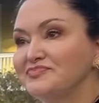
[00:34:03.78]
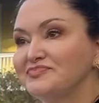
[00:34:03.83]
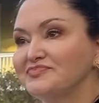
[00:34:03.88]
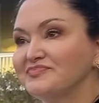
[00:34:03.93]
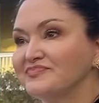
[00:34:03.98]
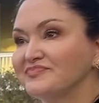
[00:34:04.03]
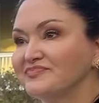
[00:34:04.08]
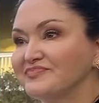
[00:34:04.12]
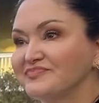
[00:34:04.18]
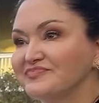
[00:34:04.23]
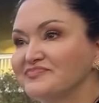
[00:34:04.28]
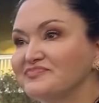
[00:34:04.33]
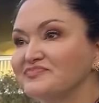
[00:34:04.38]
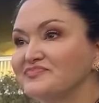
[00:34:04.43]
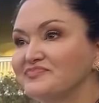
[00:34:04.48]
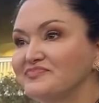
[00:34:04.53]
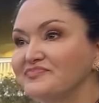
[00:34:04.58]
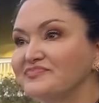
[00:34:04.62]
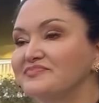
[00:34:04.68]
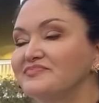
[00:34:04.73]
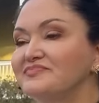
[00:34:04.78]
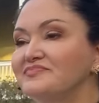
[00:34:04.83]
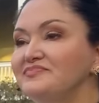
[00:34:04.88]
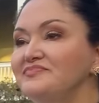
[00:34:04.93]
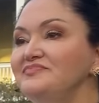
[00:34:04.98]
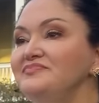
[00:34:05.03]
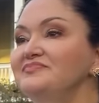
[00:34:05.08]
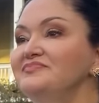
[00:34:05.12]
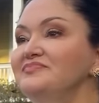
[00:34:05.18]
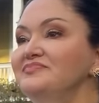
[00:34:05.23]

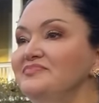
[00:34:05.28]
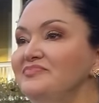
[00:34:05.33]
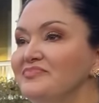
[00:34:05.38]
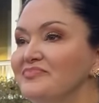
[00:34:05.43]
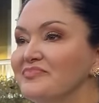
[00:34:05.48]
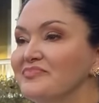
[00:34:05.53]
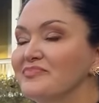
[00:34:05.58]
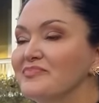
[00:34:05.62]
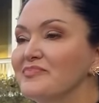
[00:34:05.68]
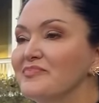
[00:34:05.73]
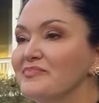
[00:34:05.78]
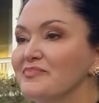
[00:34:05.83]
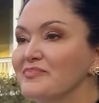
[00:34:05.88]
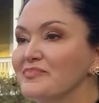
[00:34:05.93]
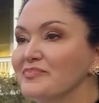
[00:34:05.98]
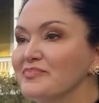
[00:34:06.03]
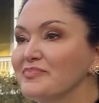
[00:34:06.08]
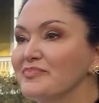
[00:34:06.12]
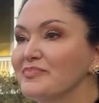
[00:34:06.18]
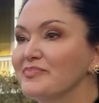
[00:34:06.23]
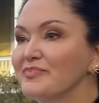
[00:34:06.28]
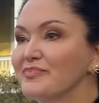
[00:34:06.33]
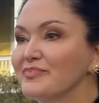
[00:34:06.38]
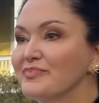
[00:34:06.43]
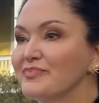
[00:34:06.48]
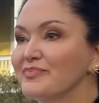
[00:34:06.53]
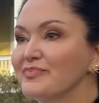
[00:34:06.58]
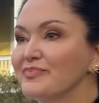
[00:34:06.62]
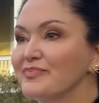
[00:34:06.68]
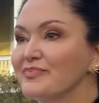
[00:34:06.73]

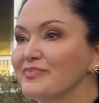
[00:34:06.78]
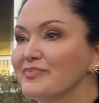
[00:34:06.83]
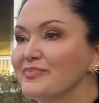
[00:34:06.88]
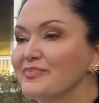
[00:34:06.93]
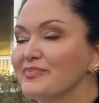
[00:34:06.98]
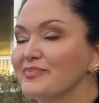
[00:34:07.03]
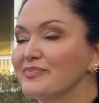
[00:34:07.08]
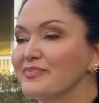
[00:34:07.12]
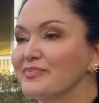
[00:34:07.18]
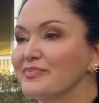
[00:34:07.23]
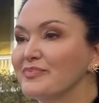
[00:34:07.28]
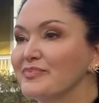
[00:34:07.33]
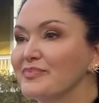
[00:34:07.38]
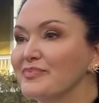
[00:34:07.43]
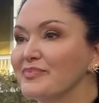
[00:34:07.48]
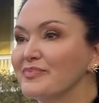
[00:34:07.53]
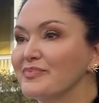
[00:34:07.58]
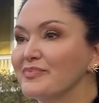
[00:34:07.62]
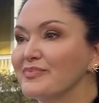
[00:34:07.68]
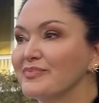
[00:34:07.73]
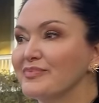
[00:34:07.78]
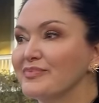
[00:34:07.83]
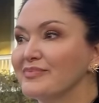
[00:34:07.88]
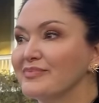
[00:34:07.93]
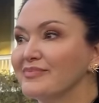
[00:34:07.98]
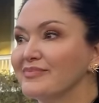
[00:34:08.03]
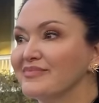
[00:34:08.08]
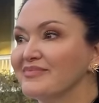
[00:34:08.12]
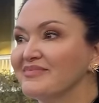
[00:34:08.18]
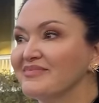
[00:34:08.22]

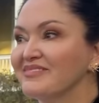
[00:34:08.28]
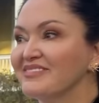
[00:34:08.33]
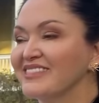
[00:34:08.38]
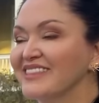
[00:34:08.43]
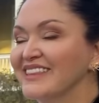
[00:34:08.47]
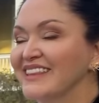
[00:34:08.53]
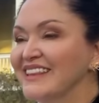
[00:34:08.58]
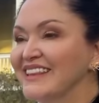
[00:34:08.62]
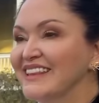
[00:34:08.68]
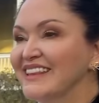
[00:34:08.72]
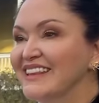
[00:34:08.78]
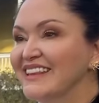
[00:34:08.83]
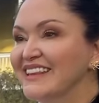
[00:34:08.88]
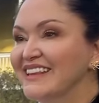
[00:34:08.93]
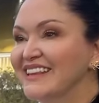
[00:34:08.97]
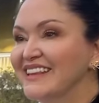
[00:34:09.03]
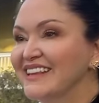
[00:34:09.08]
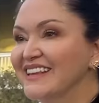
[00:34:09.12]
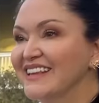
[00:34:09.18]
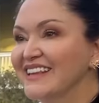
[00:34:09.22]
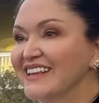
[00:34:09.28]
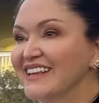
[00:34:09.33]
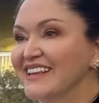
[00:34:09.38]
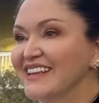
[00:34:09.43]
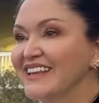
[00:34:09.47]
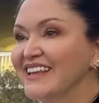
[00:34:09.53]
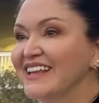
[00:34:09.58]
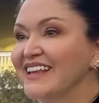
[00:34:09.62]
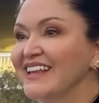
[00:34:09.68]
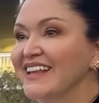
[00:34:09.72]

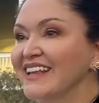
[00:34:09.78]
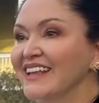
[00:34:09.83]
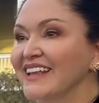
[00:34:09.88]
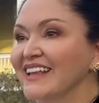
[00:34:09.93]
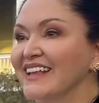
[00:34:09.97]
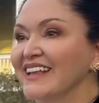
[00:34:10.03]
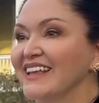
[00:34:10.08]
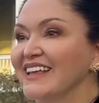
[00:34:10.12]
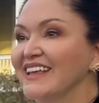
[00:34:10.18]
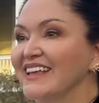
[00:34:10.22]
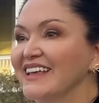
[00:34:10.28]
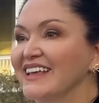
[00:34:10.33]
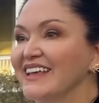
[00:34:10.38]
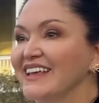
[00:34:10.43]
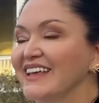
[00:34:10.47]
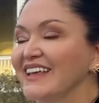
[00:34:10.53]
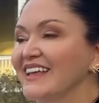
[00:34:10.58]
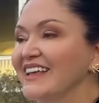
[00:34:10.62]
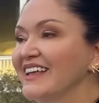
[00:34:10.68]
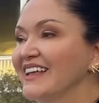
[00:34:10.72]
(not speaking)